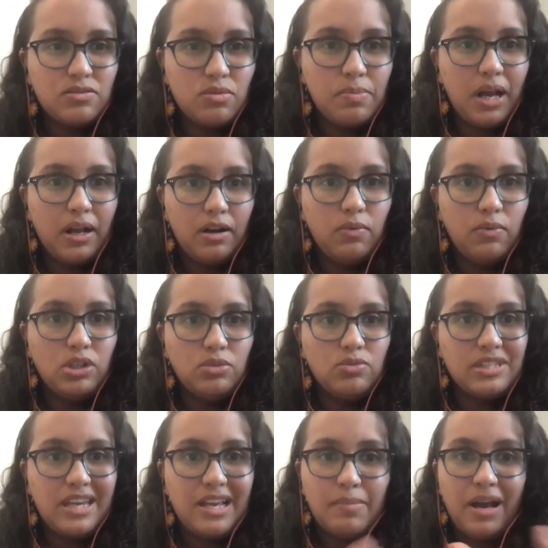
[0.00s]
Rebecca, of what you were
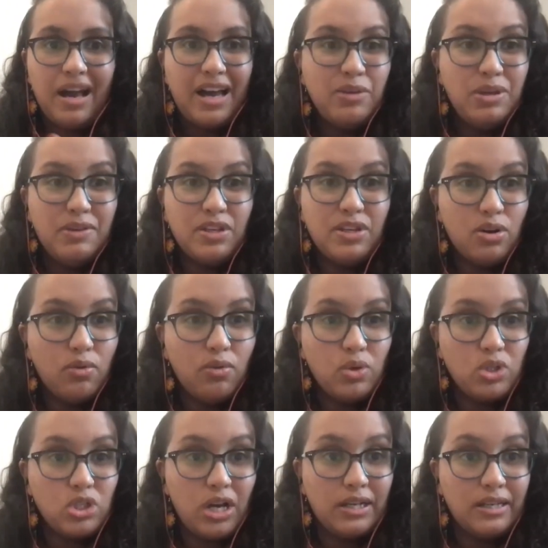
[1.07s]
saying about how do we even know if we're
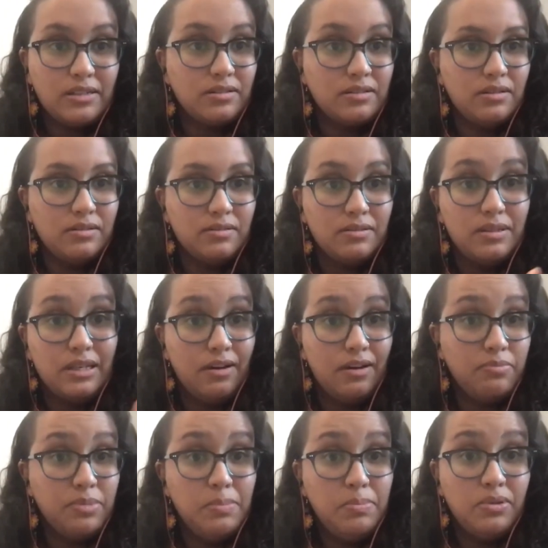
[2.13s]
talking to enough
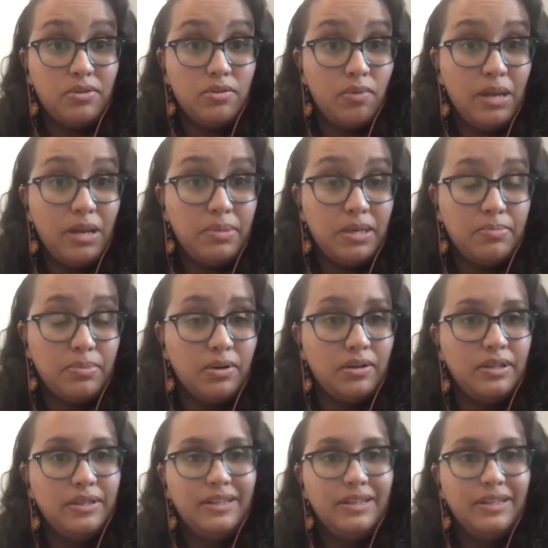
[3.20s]
people or the right people?